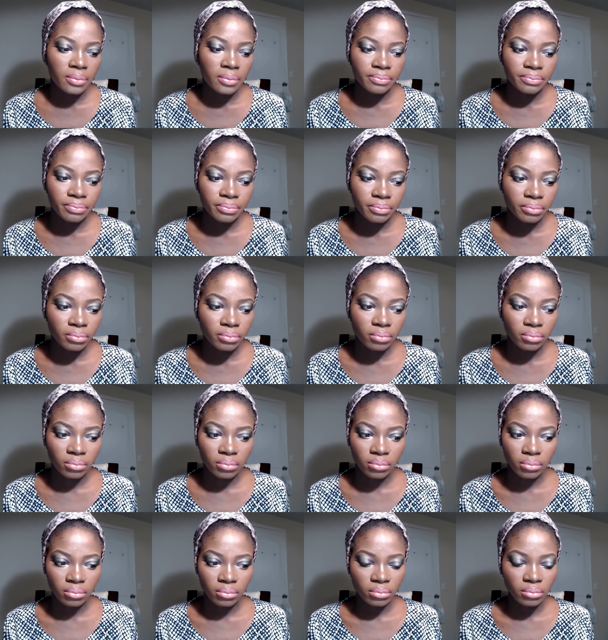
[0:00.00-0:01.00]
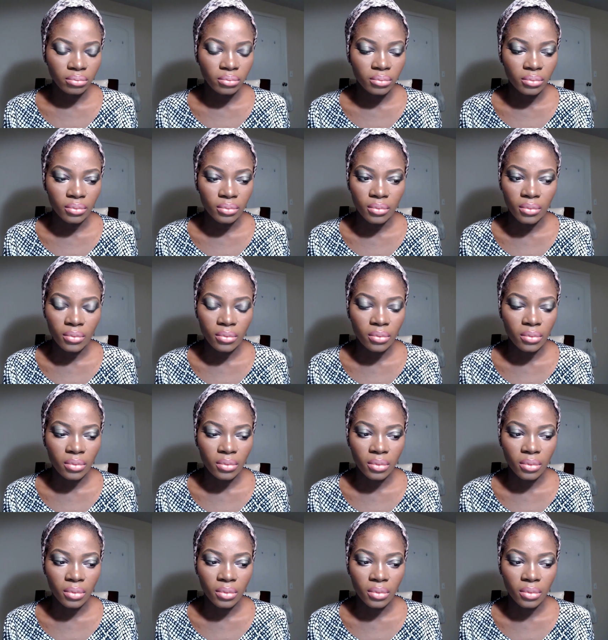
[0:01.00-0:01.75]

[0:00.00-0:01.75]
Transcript: (silence)